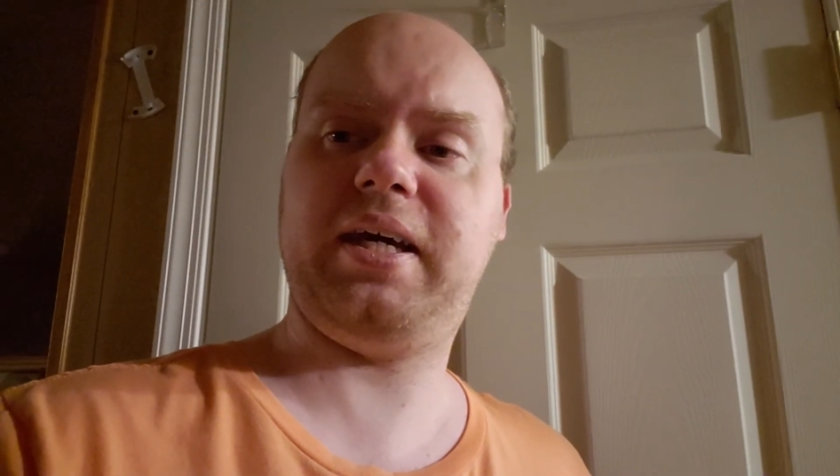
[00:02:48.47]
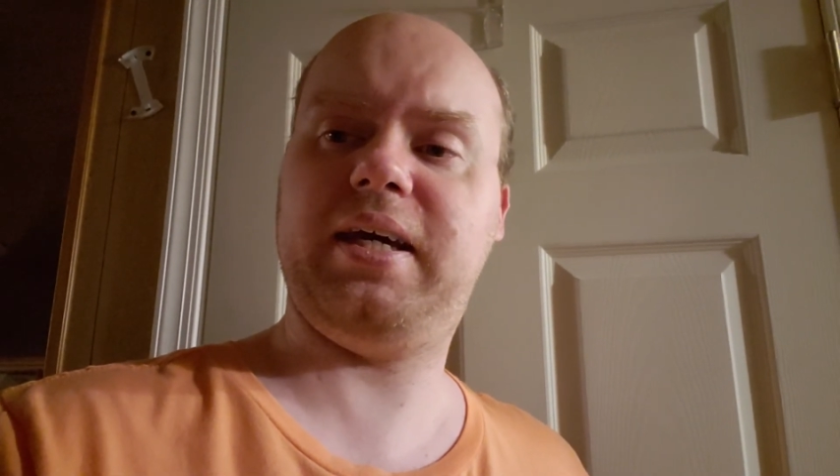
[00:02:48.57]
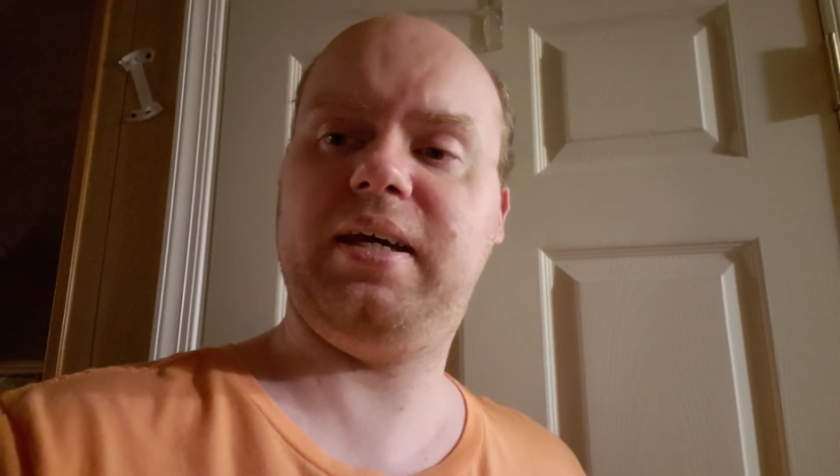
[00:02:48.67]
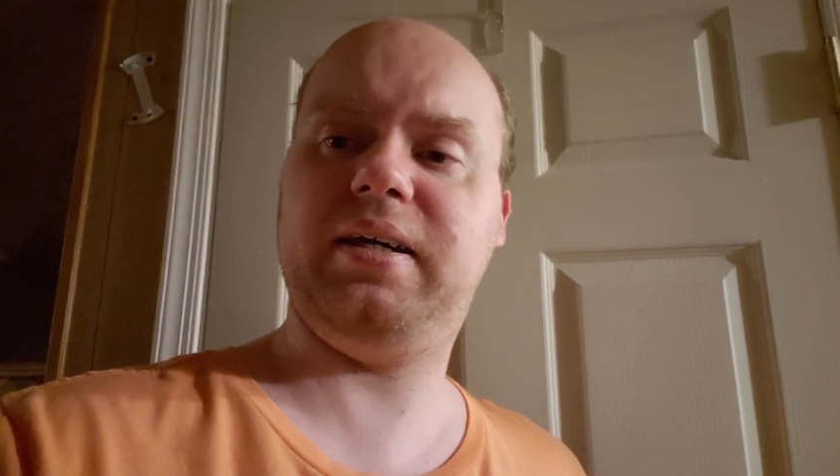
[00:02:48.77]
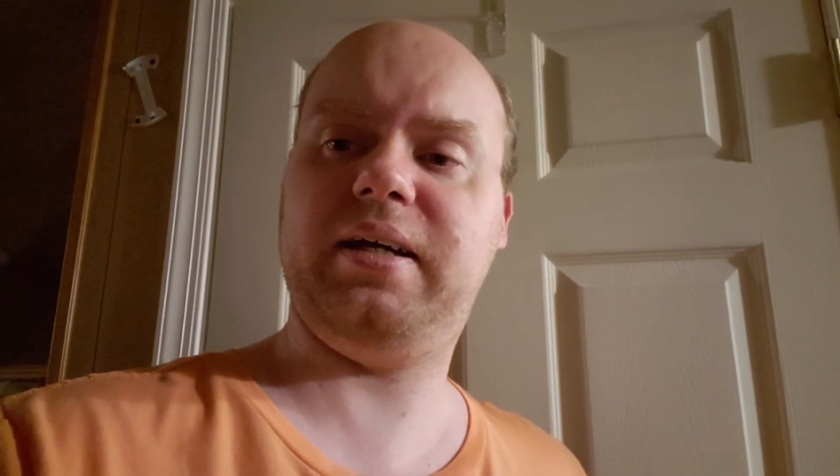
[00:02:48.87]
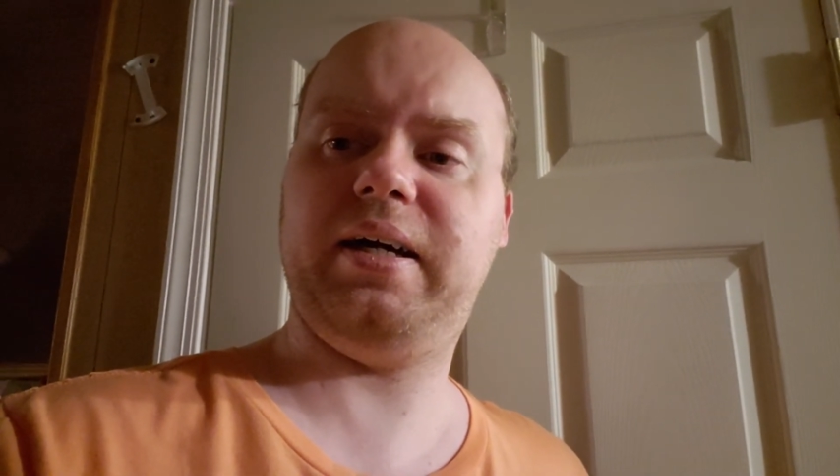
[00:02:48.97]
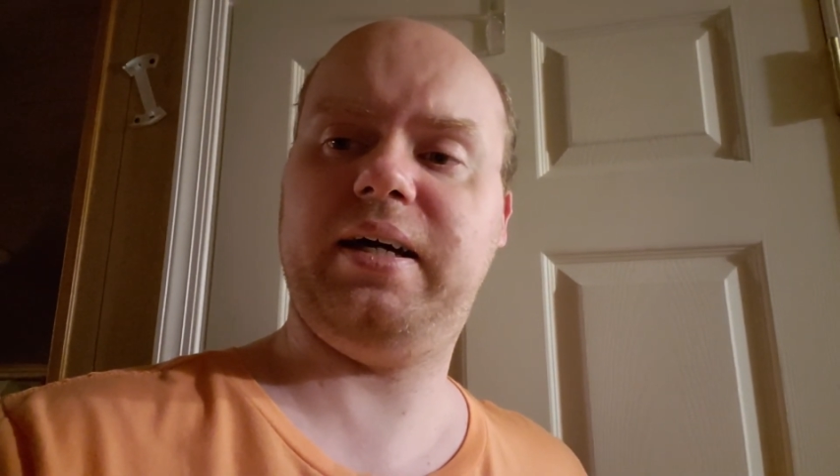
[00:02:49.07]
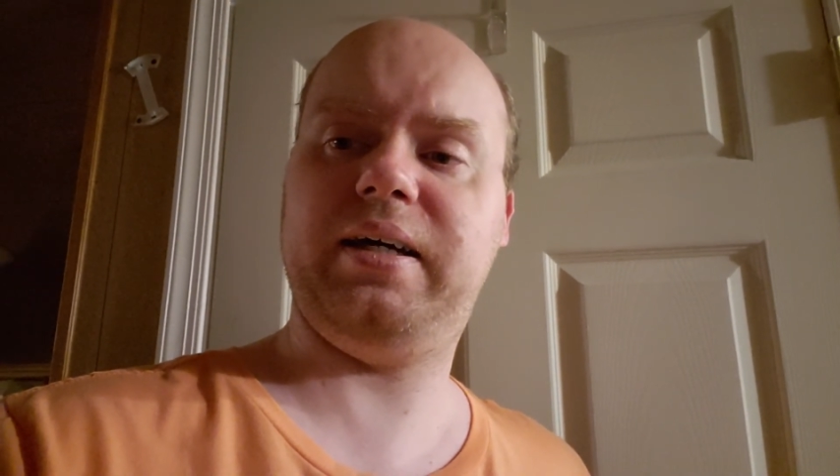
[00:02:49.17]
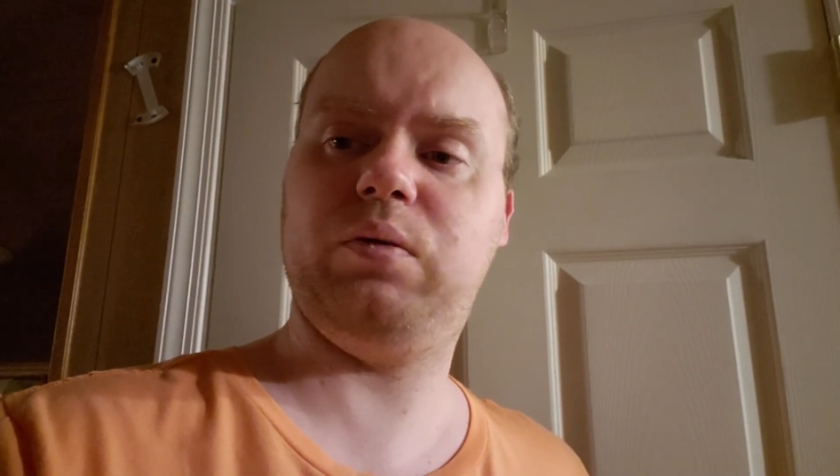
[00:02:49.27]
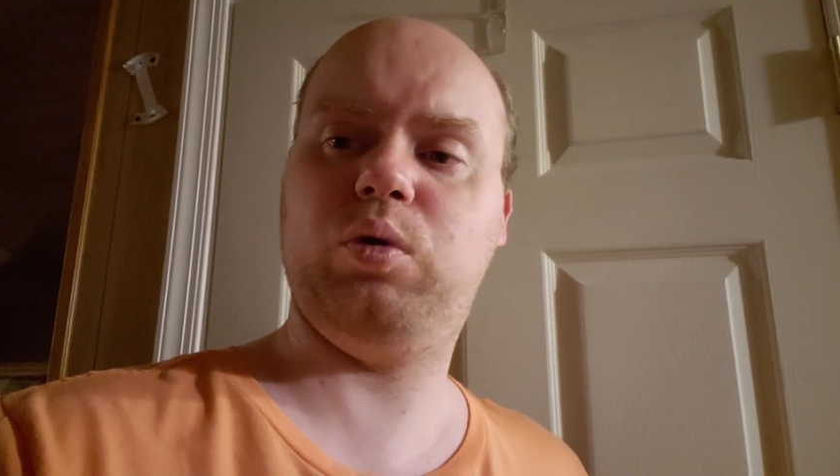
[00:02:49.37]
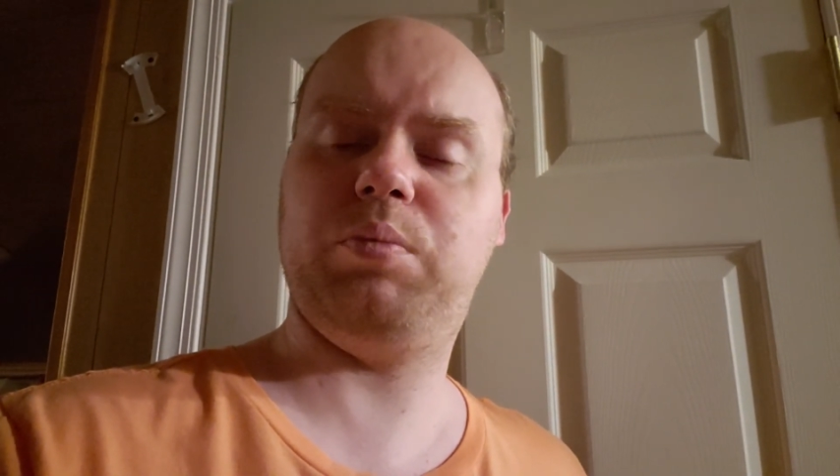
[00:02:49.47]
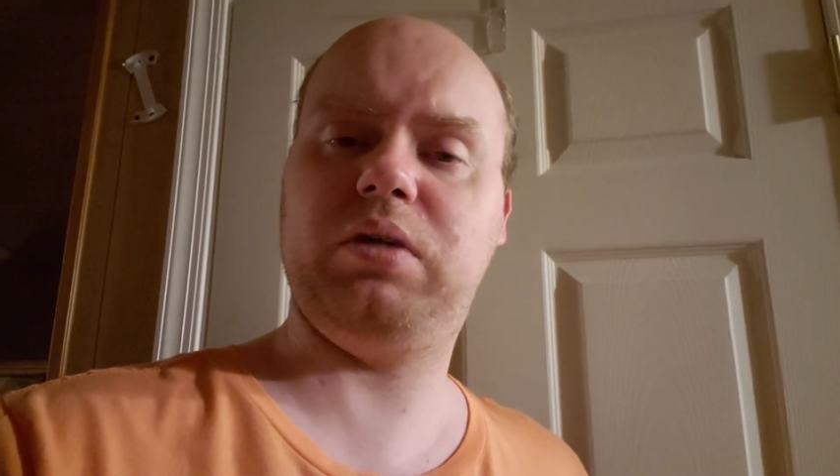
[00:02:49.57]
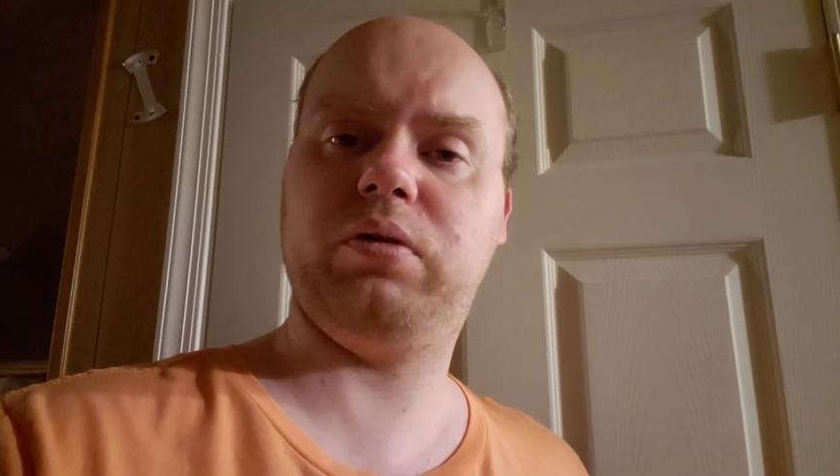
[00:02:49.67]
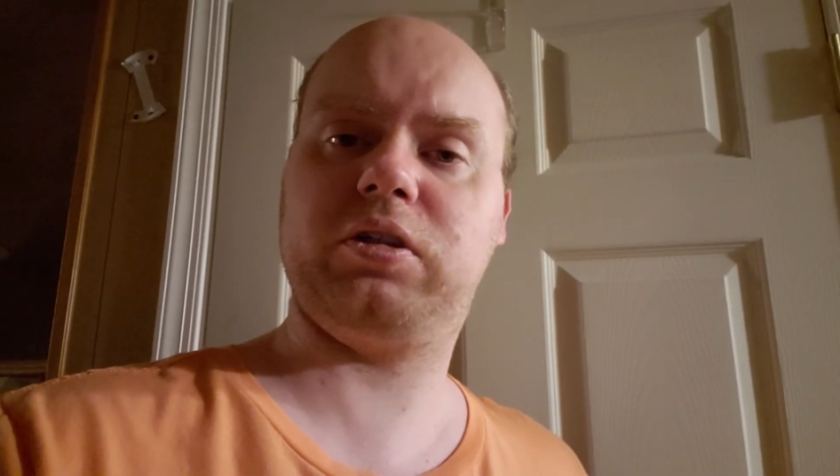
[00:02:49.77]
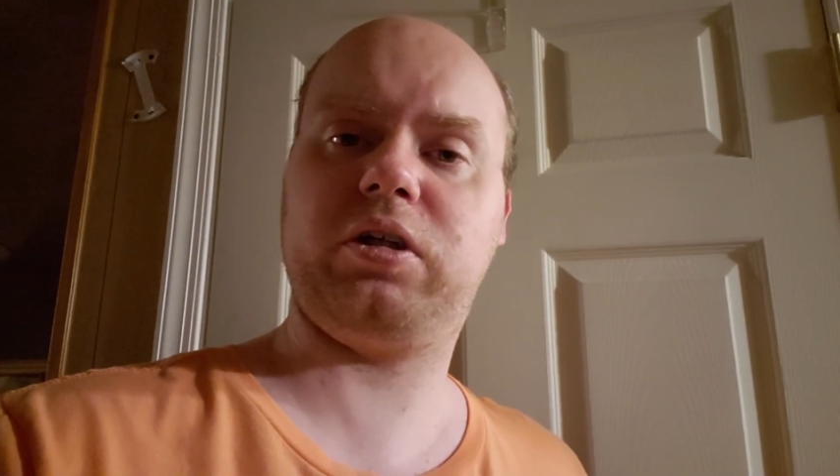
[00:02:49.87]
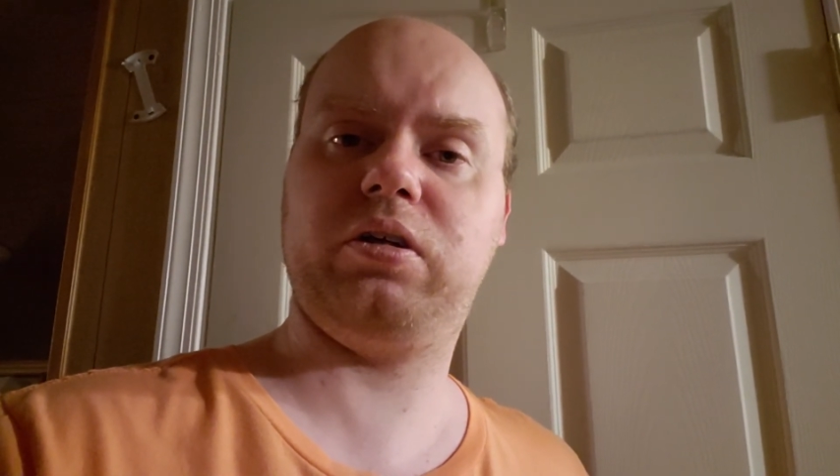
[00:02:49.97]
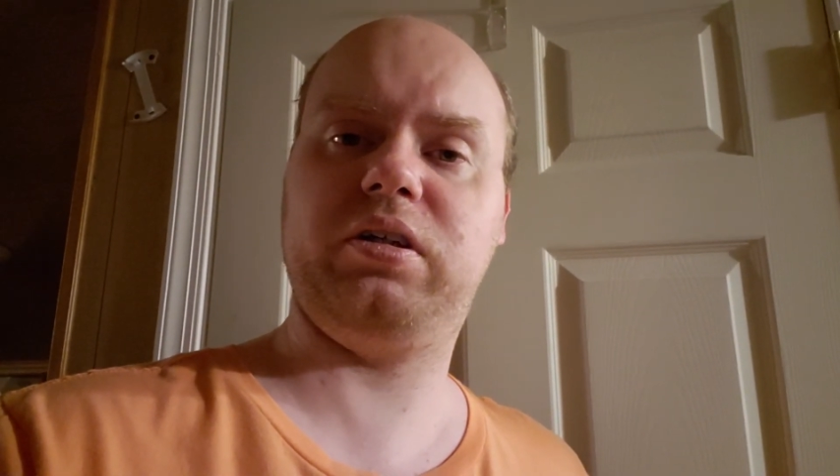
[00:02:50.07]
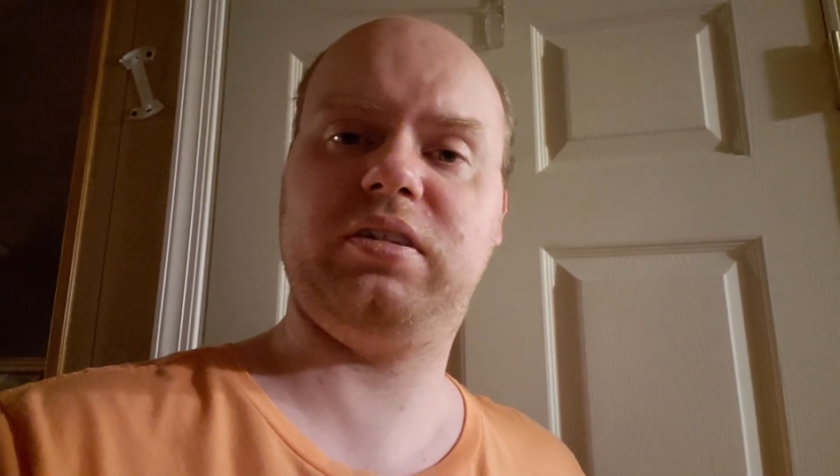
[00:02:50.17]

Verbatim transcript: and I will be returning